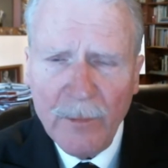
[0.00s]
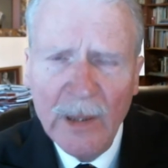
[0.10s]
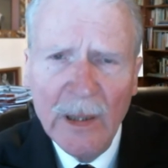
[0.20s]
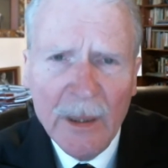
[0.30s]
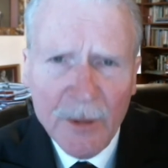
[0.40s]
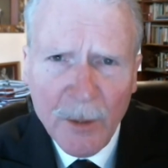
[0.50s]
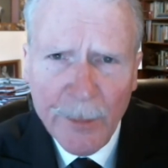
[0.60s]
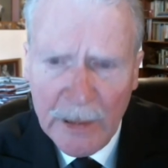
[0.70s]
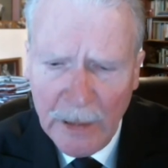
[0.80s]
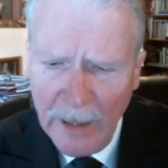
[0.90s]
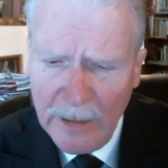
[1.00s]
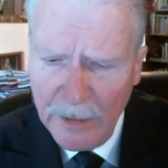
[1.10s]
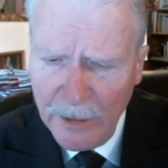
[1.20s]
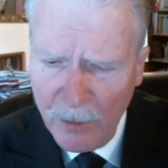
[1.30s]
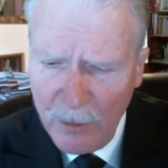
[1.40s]
let there be light,
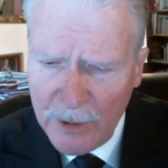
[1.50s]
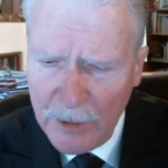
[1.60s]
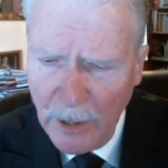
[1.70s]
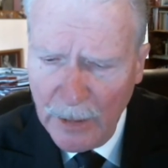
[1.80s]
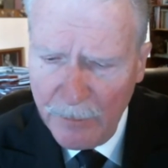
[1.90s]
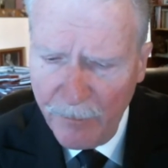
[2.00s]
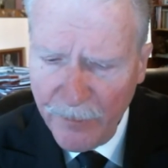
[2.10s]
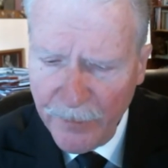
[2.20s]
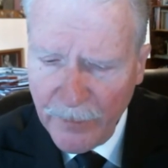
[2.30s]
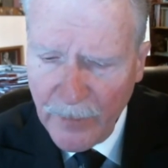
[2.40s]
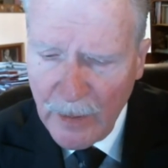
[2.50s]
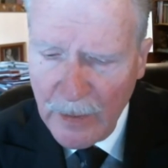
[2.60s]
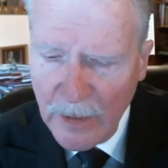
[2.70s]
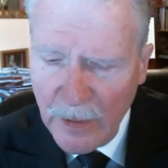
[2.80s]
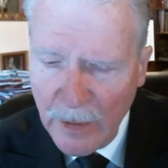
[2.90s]
and there was light.
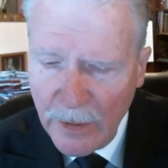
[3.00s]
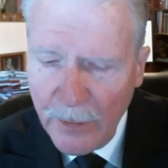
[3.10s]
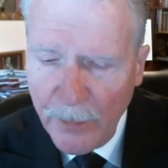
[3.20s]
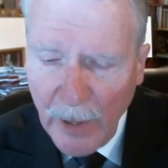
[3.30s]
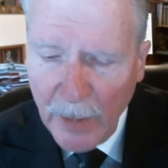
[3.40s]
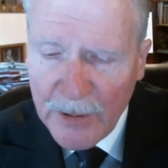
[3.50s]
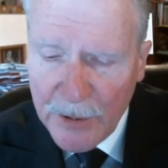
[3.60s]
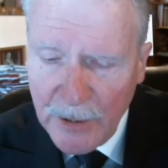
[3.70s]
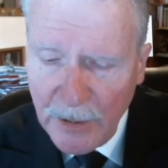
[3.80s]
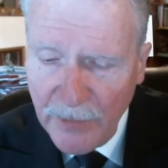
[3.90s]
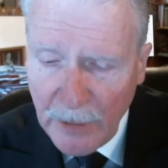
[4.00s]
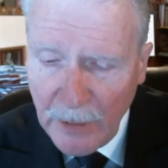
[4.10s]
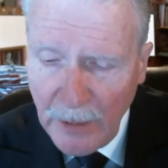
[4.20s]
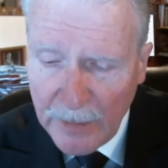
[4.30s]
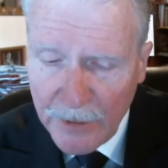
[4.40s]
The primacy of
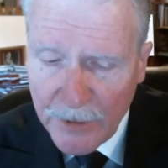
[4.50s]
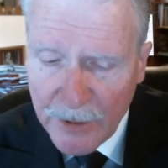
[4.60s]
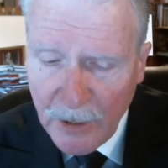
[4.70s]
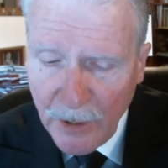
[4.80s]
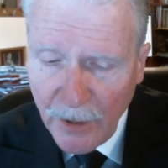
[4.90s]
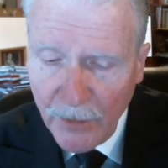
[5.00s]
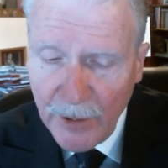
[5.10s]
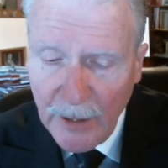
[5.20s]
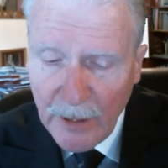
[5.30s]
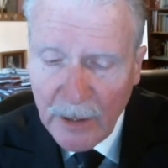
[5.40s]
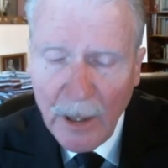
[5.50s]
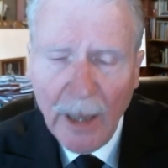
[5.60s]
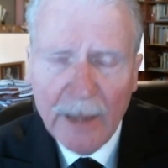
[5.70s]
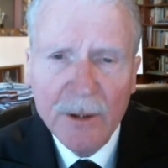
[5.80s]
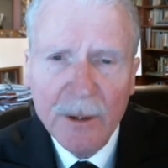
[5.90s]
intellect is clear. The
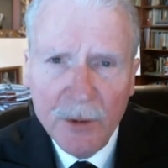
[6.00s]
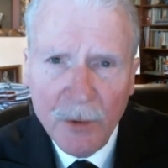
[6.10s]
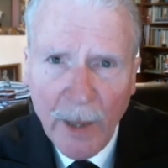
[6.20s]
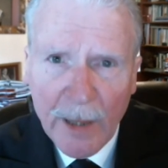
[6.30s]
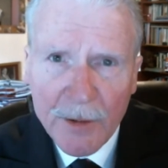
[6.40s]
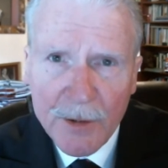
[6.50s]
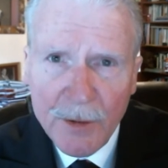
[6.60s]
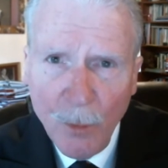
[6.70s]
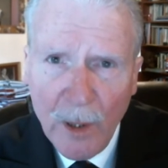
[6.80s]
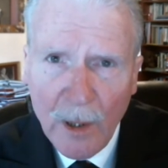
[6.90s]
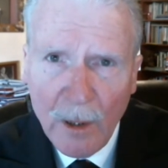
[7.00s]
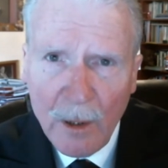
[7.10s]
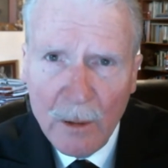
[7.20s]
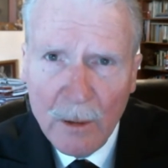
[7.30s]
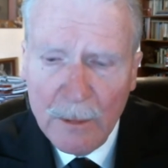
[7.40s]
intellect directs the
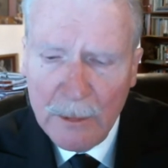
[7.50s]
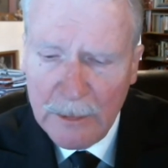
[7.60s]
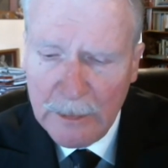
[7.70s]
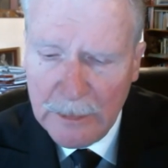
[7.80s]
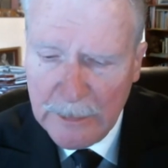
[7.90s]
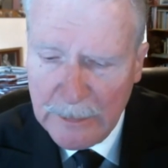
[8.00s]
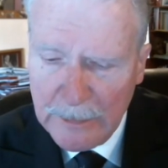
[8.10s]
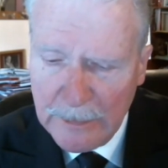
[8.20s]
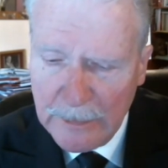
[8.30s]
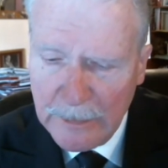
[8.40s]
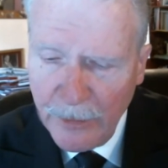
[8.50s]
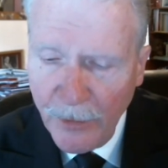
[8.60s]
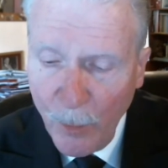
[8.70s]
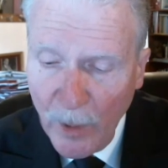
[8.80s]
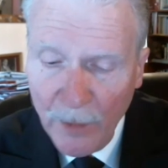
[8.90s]
will.
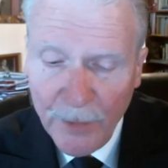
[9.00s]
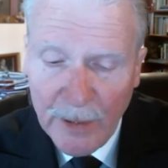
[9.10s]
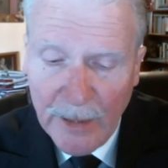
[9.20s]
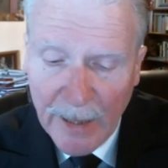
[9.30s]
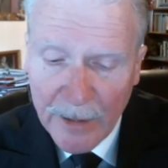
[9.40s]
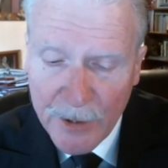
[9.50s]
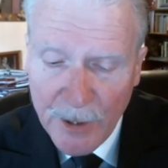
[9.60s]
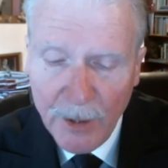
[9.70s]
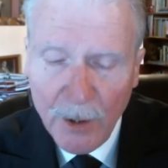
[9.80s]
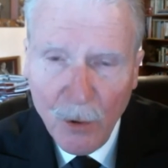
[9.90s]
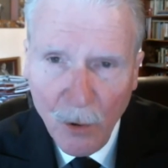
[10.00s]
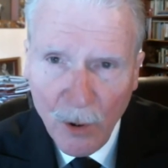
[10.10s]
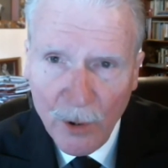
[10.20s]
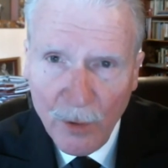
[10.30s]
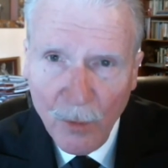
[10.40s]
The will then acts in
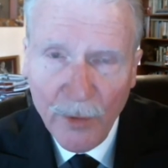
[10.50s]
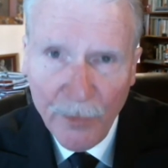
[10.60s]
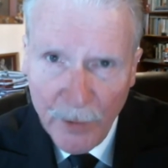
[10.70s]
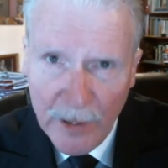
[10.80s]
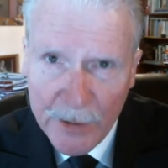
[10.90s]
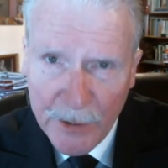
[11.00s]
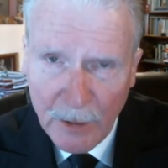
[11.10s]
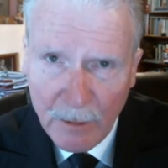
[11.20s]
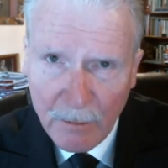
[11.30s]
accord with reason.